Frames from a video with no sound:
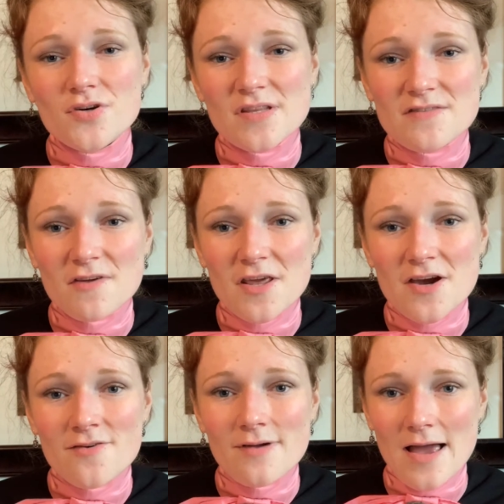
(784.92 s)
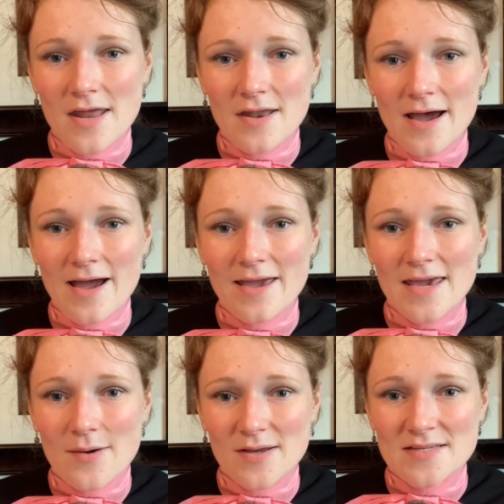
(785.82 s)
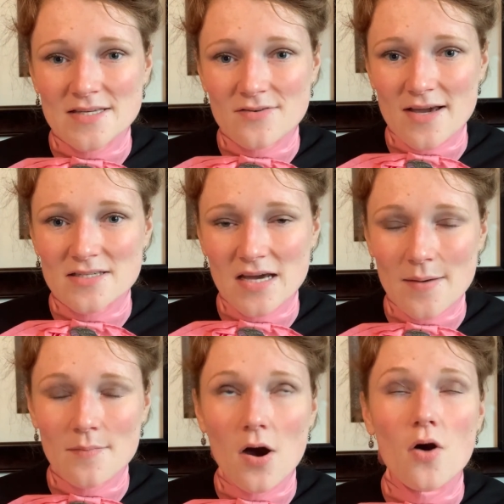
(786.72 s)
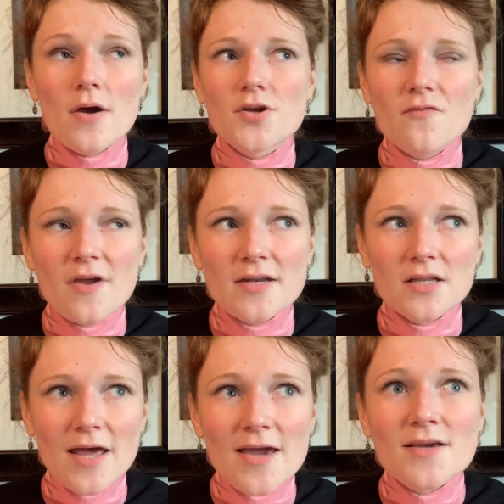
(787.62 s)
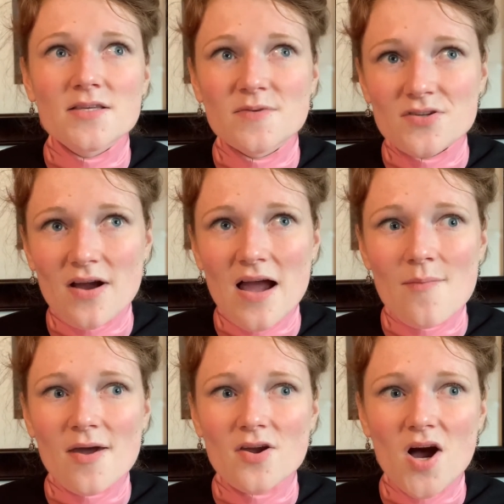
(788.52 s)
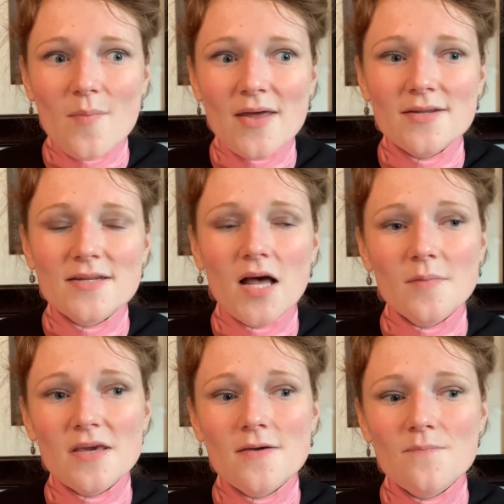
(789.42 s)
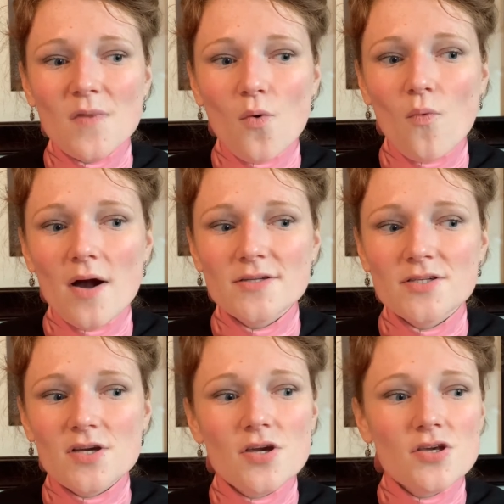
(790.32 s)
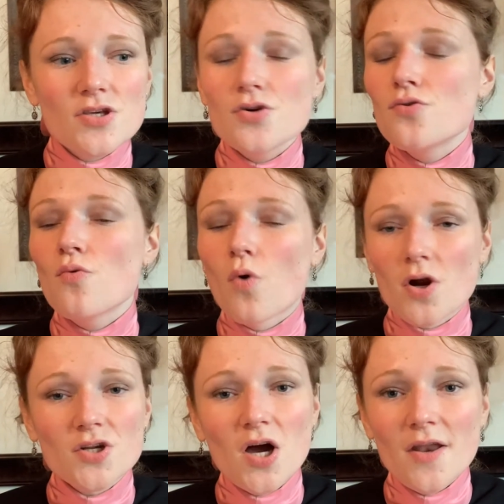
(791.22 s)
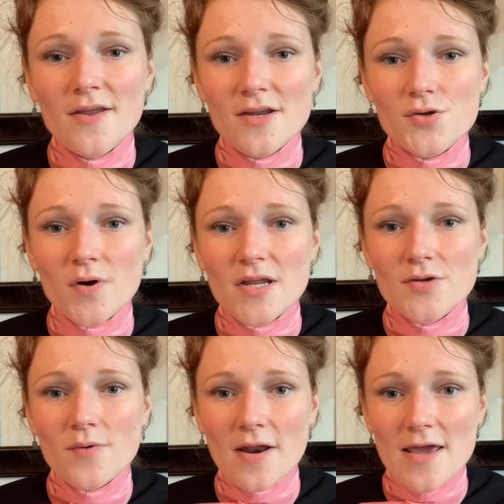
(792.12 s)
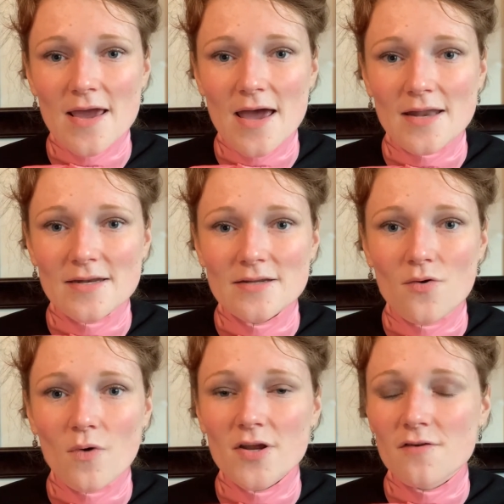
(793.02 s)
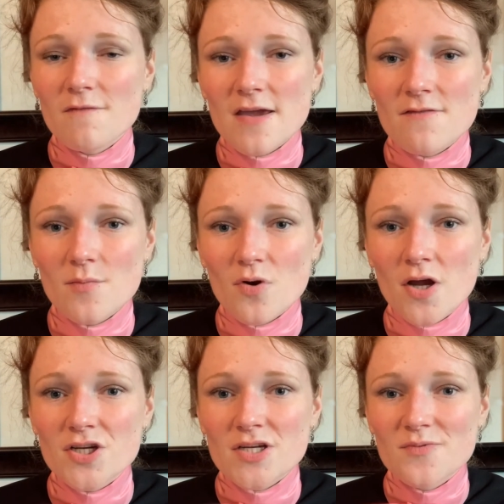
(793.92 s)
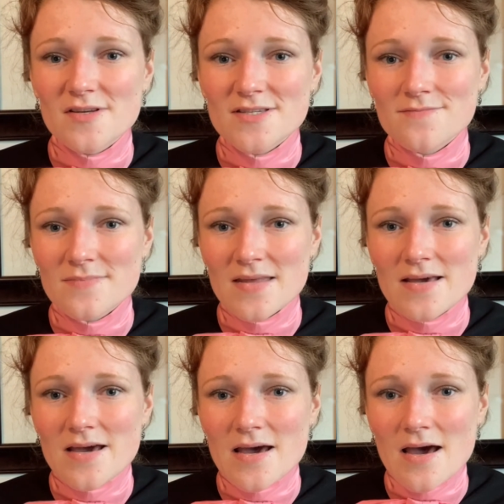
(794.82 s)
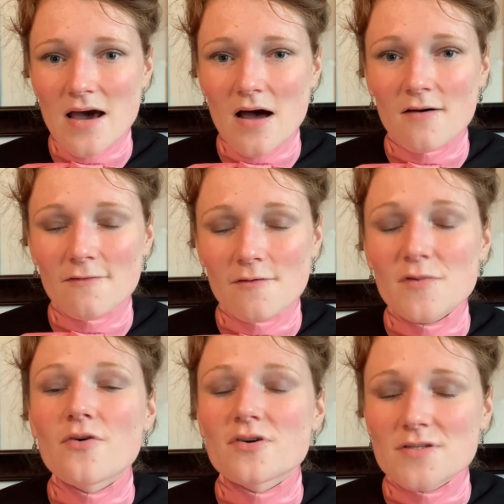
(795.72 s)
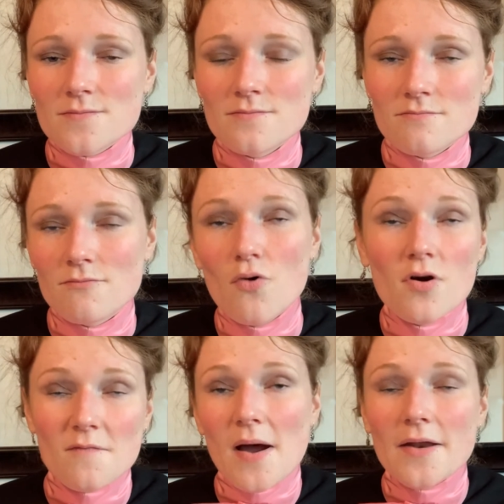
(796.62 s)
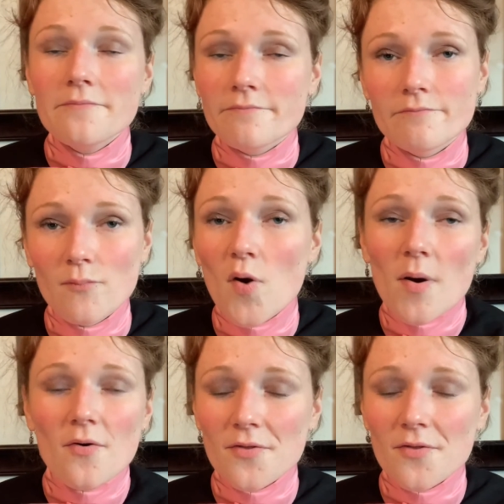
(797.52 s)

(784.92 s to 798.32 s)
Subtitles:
this video, and I can't wait to see you next time. Oh, and don't forget to like, subscribe, and comment. Tell me what you worked on in 2020 and what your favorite project was of yours, or of mine, or both.